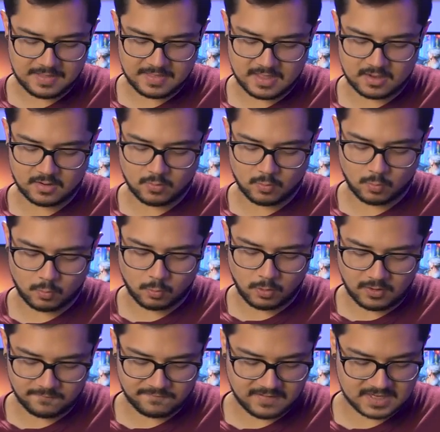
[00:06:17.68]
and then
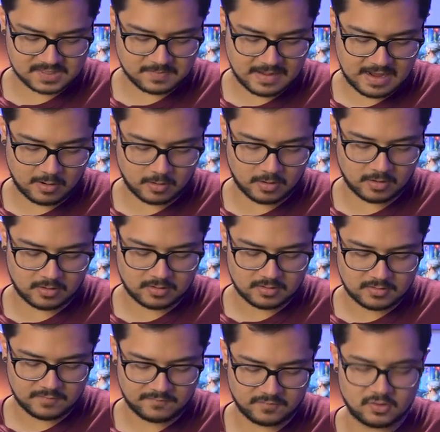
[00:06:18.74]
1-phase power
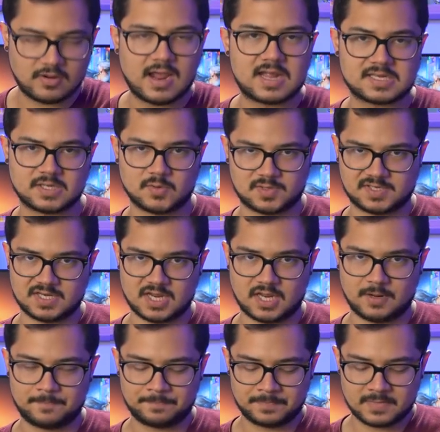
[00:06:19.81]
for your SoC.
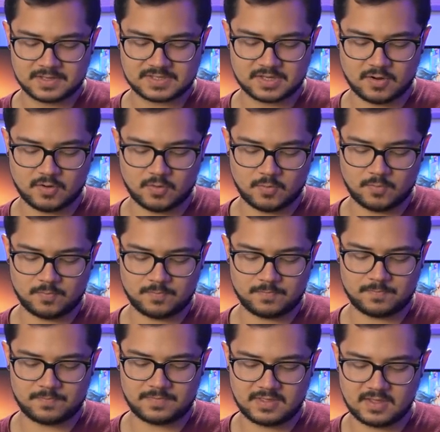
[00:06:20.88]
So
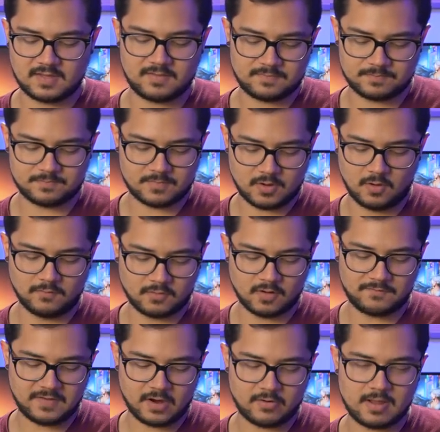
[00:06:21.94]
the
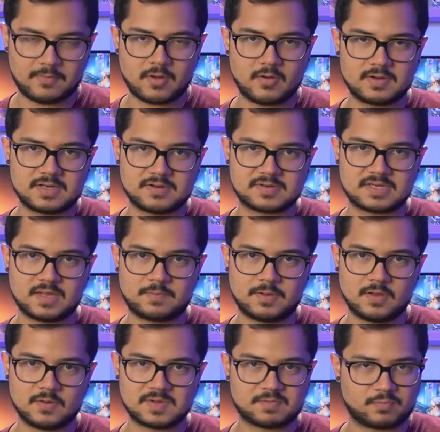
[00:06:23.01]
overall VRM going to your
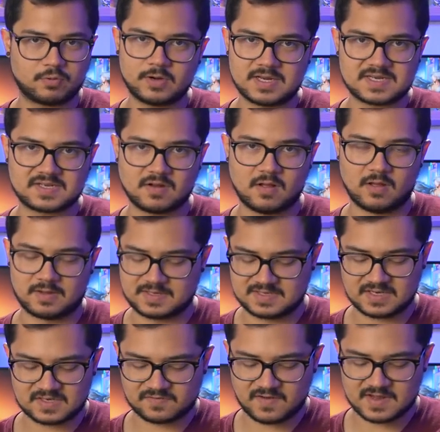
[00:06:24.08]
CPU is pretty solid.
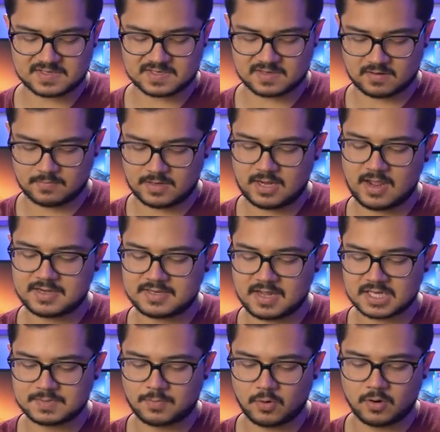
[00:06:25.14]
6 phases on a mini
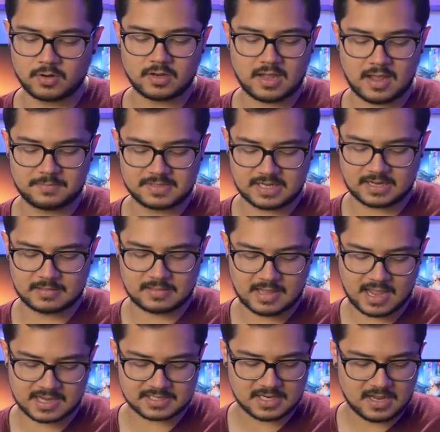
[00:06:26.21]
ITX board, I'm digging
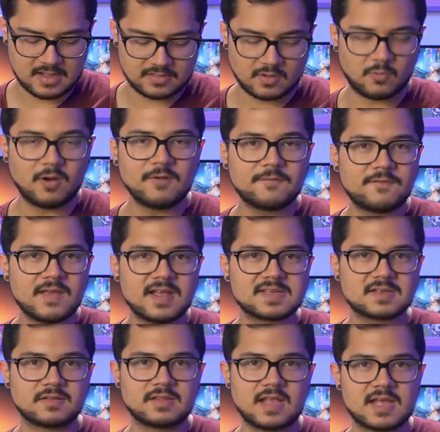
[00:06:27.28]
that. The 1
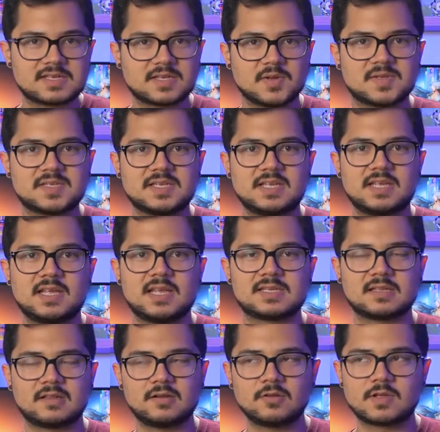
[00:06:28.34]
phase on the SoC is
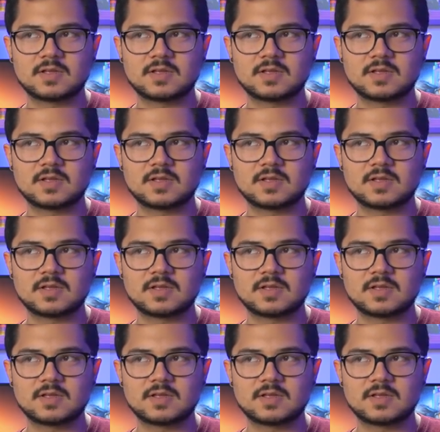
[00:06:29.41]
a little